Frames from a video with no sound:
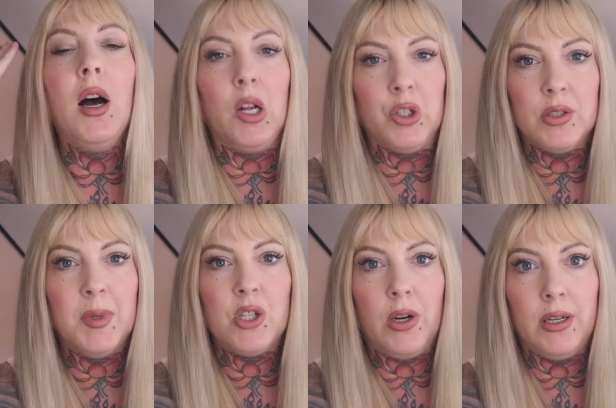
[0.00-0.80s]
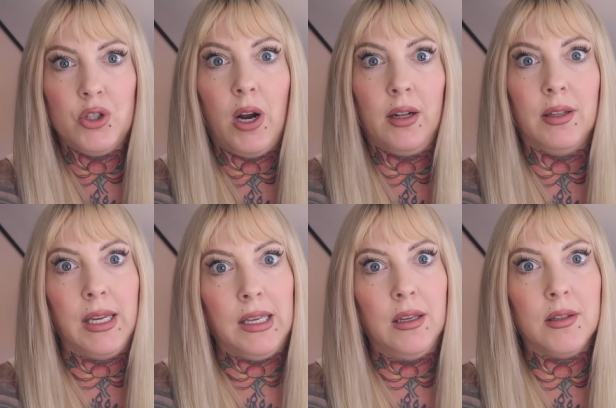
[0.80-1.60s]
I'll just make sure I try to
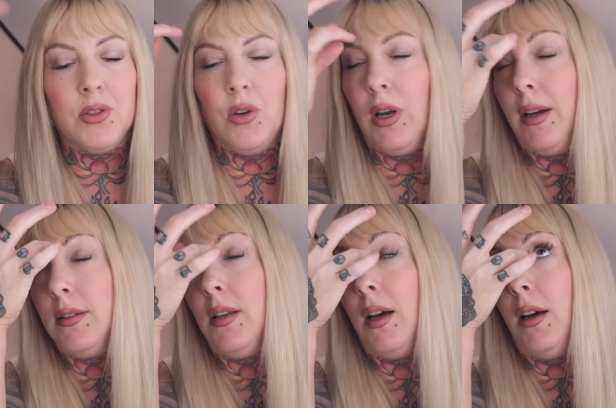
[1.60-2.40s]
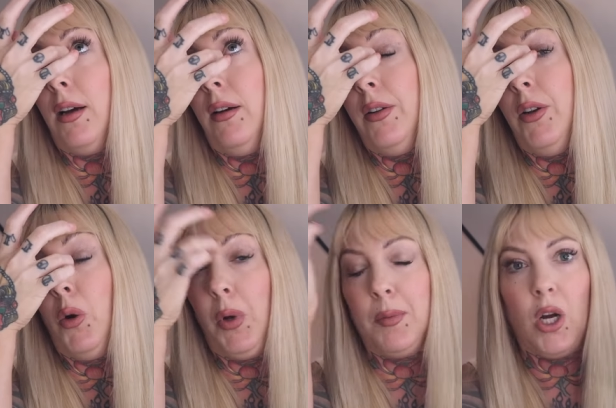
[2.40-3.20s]
link it so you guys uh, know
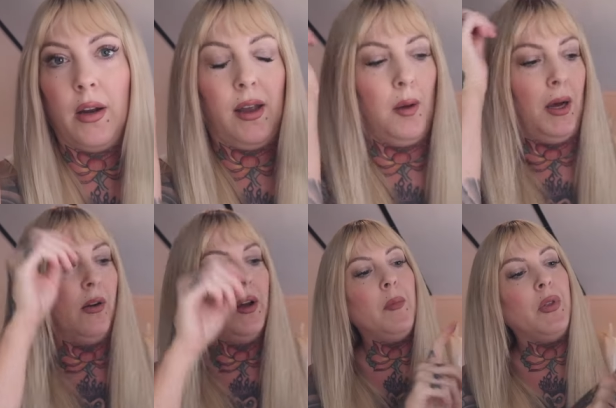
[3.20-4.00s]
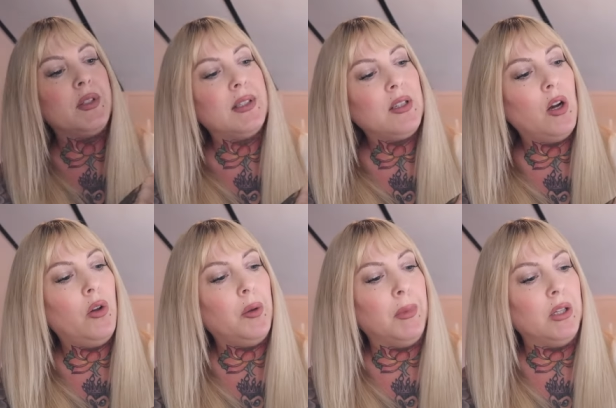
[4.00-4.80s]
what I'm talking about. But this is
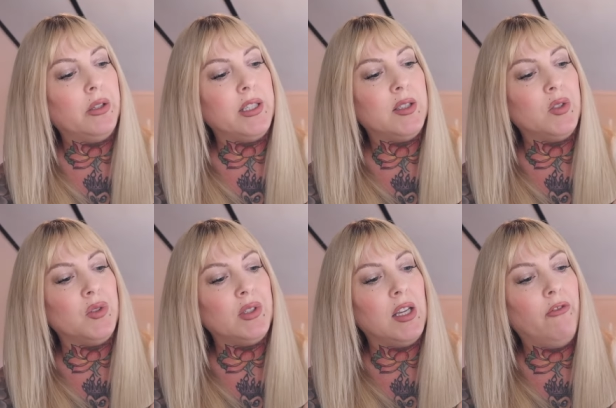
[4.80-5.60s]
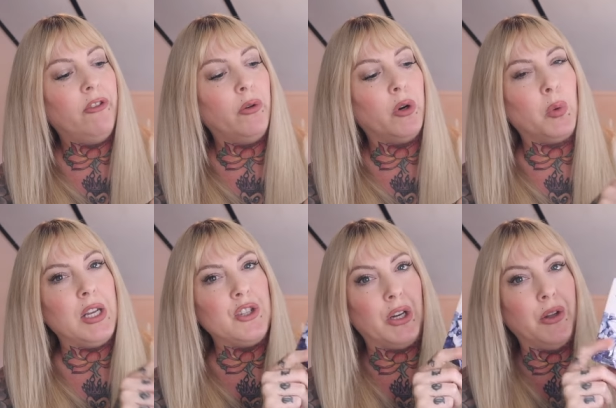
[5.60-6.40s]
called Melody Susie Fleurwee
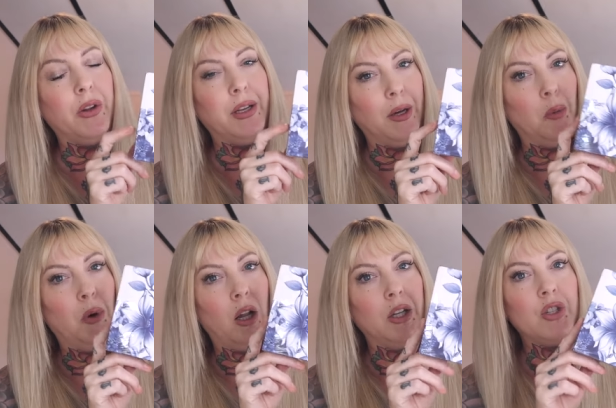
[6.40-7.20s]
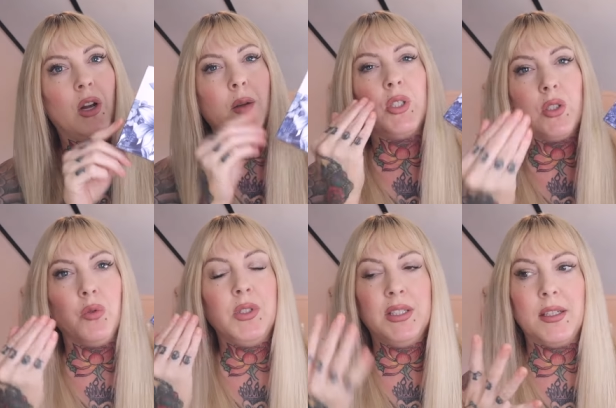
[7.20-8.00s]
Gel Nail Polish. I'm
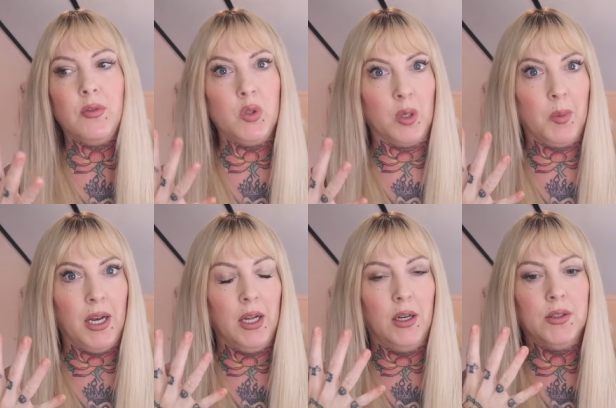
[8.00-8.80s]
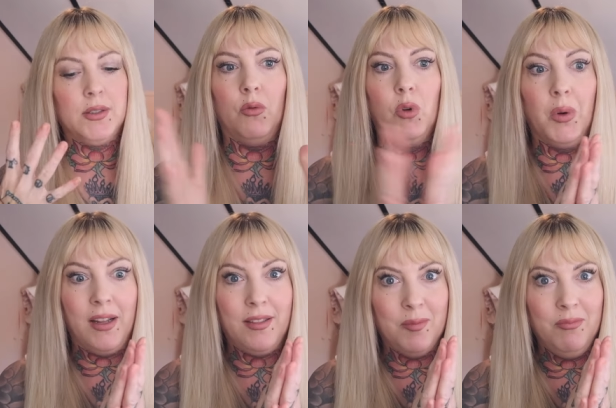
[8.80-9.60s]
so sick of doing my nails,
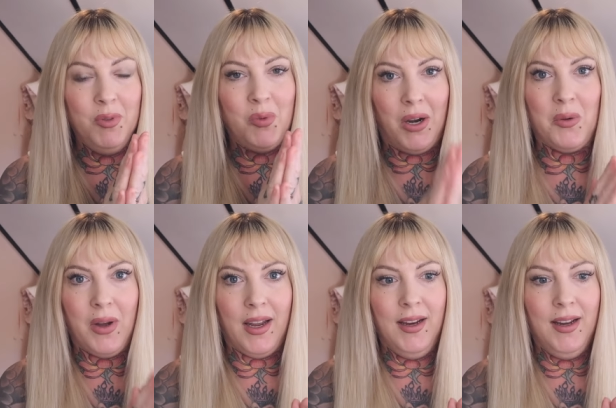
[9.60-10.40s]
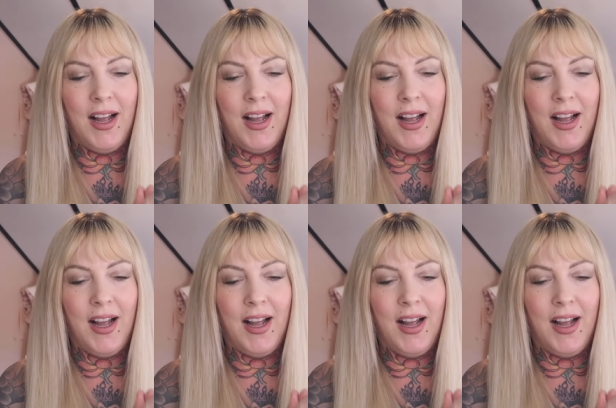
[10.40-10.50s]
ruining them right away.